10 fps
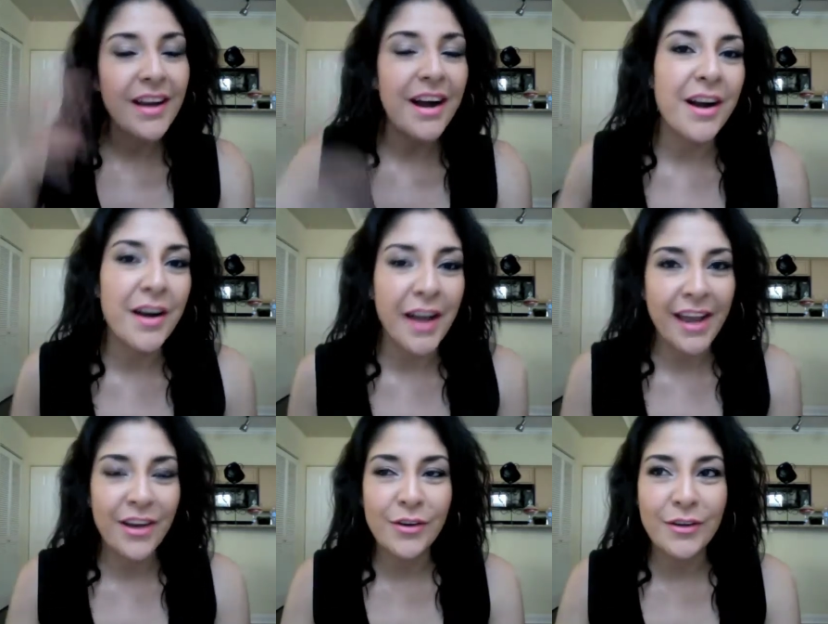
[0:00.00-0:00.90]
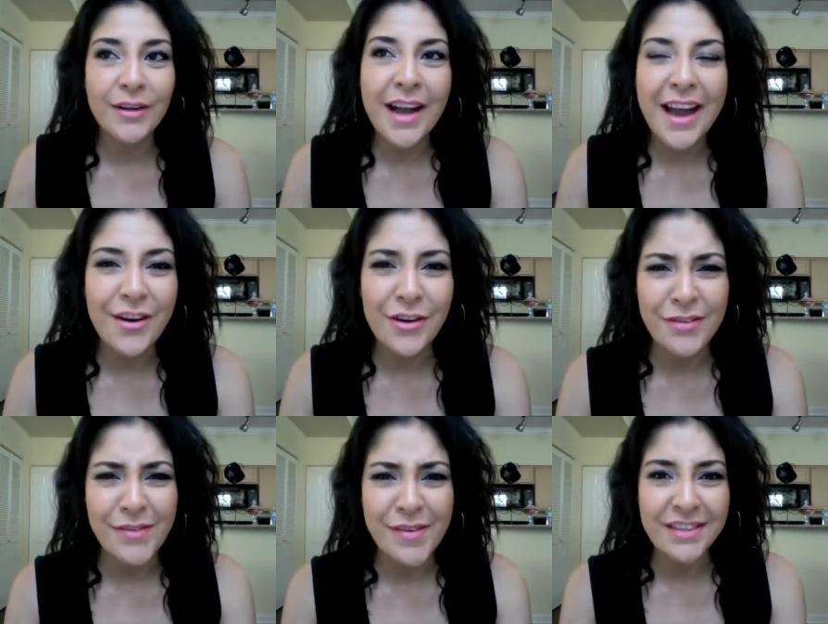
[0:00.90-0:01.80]
uh, angle. I don't know.
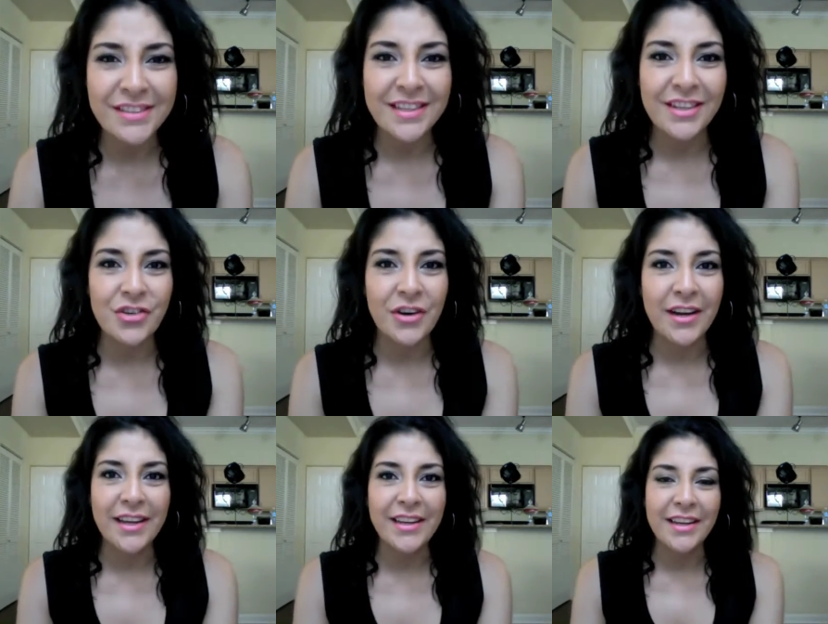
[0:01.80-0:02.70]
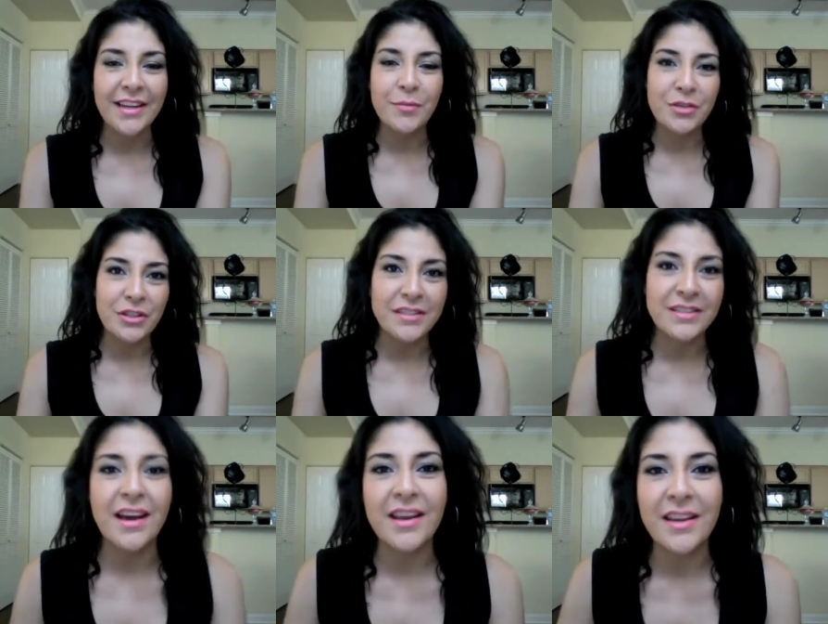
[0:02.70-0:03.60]
Maybe I just gotta try it, and I'm sure it's
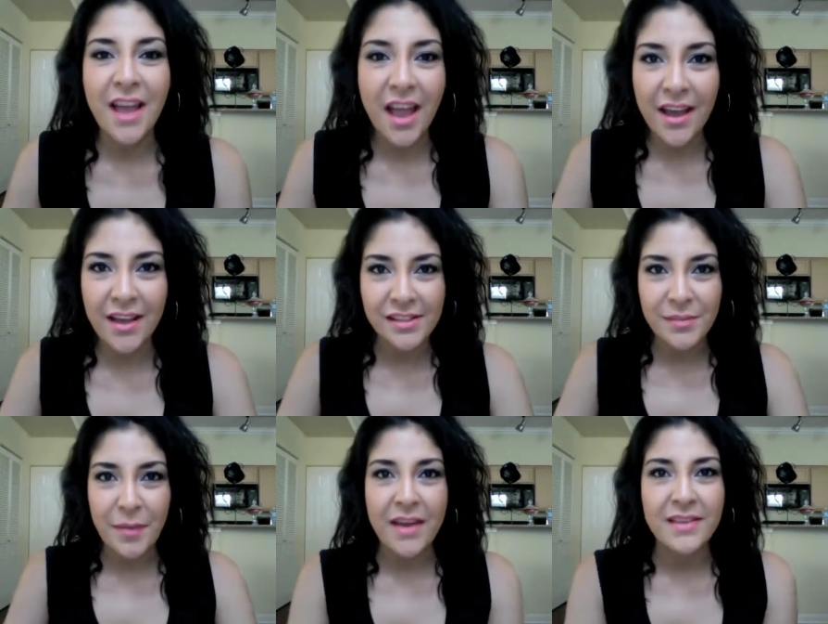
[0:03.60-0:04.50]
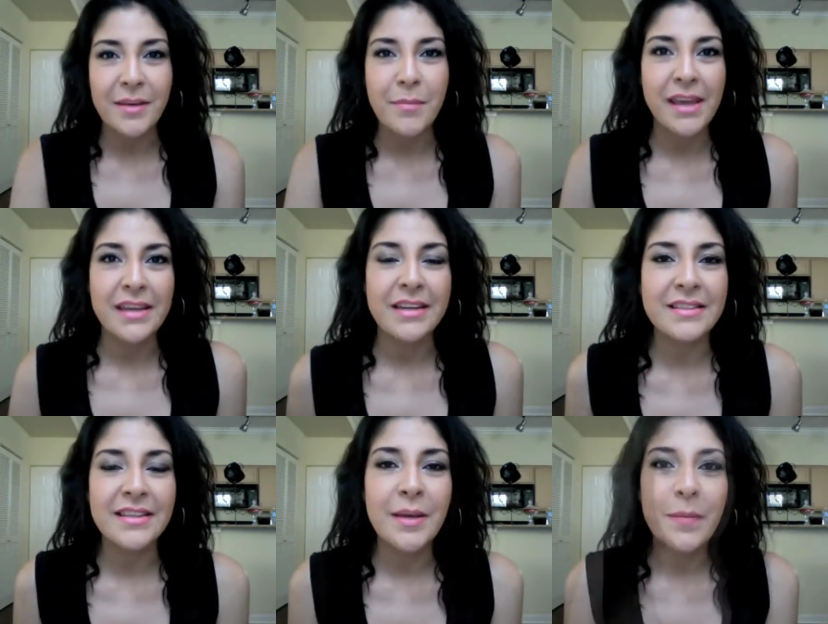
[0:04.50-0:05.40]
not as bad as I'm making it
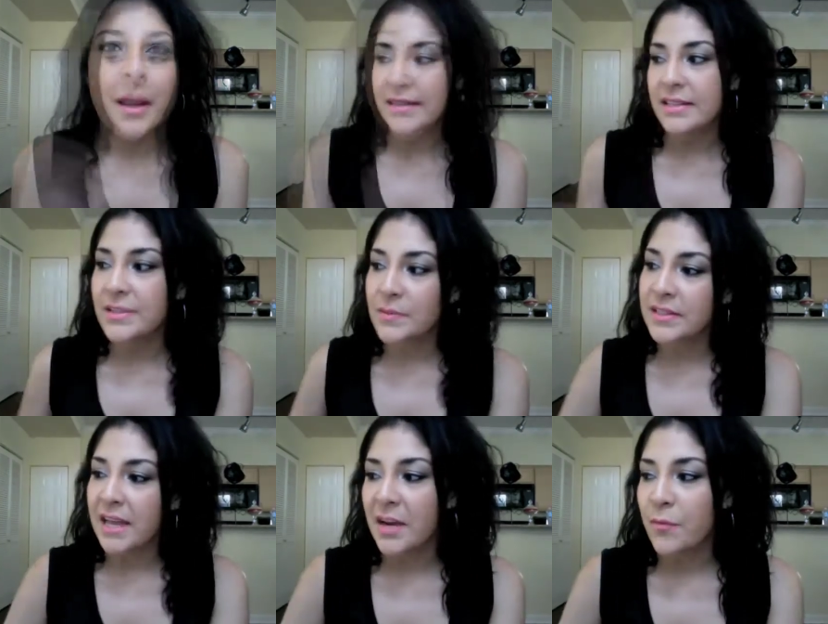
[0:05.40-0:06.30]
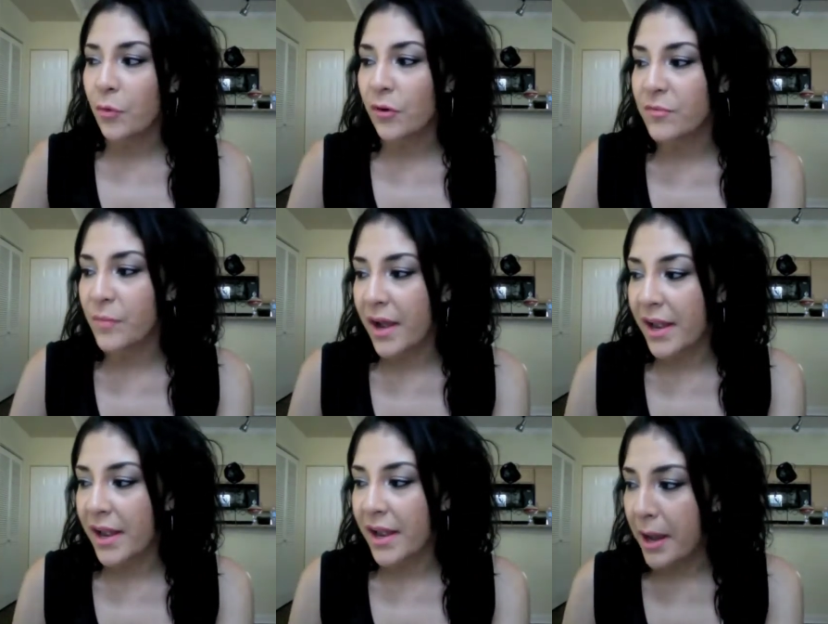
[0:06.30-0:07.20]
seem. Like I said, this was kind of more of
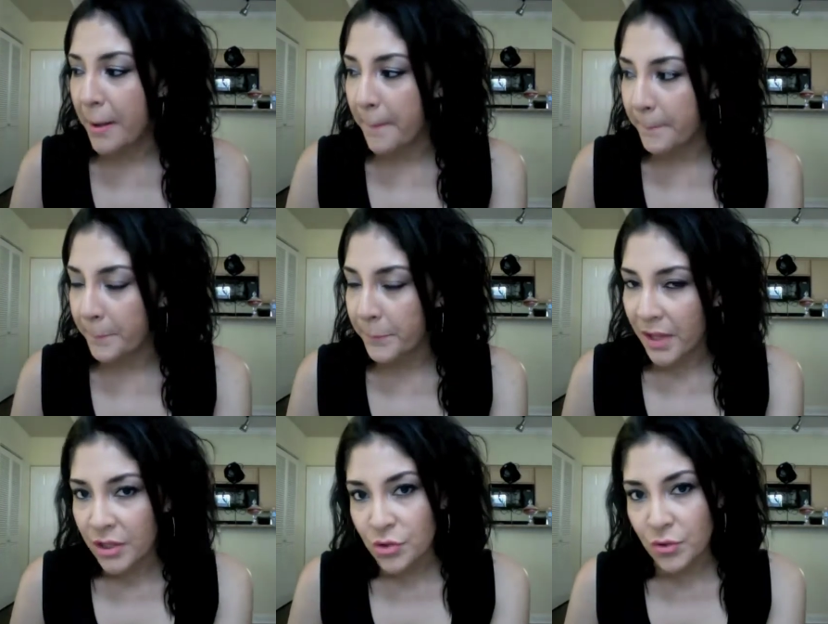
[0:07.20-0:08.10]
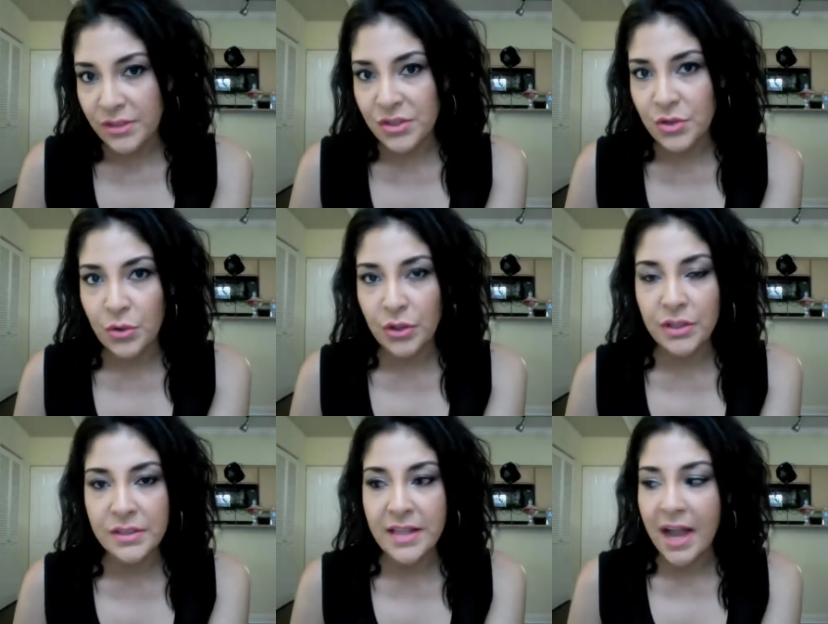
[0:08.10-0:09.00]
my um,
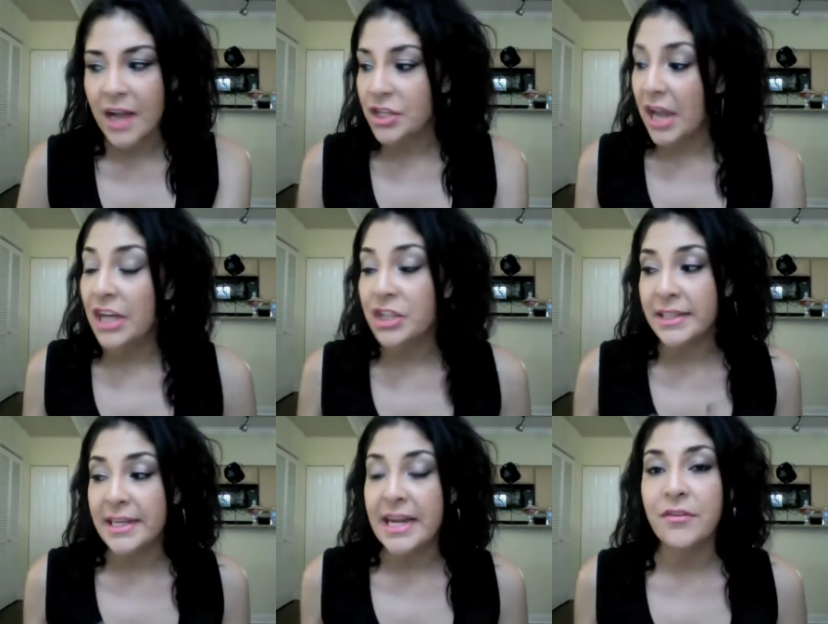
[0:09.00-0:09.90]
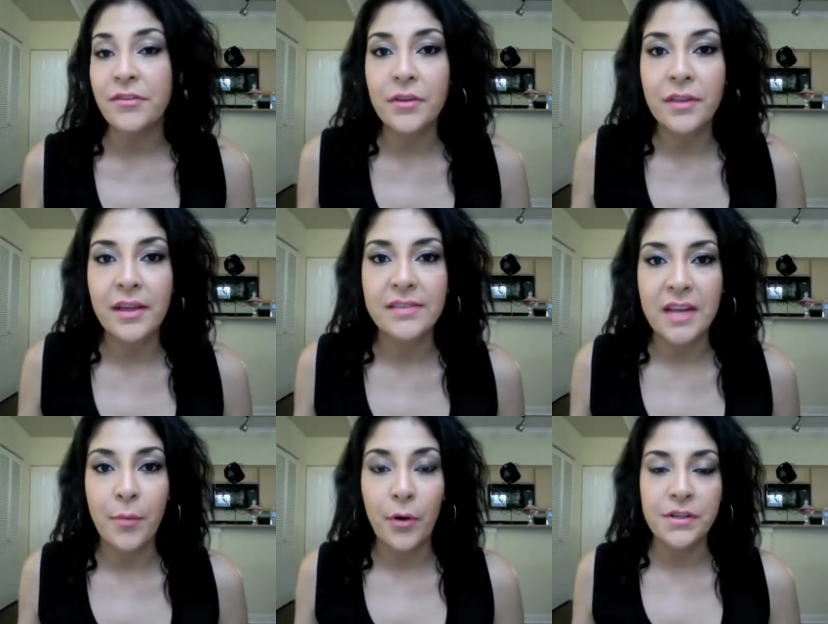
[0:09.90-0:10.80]
drugstore slash actually I have a few things
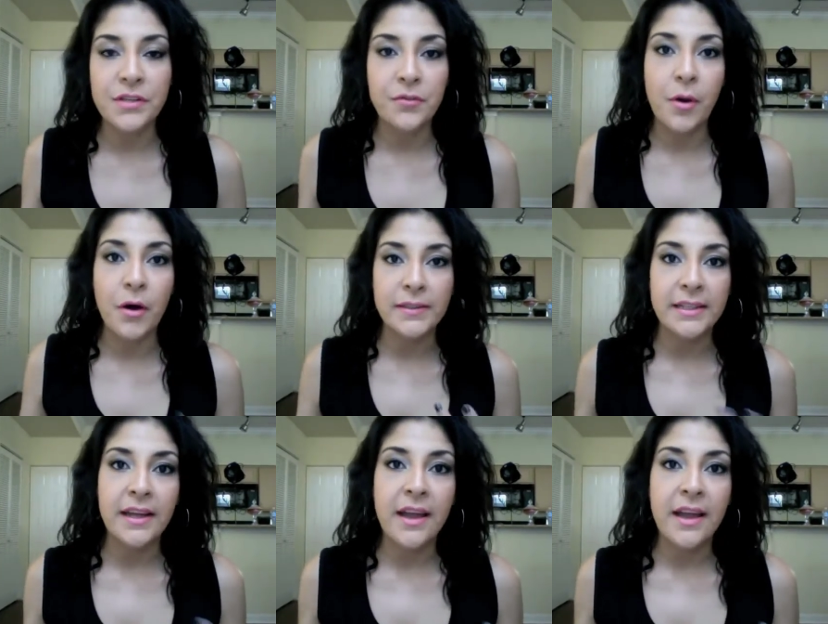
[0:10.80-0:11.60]
that I purchased from Look,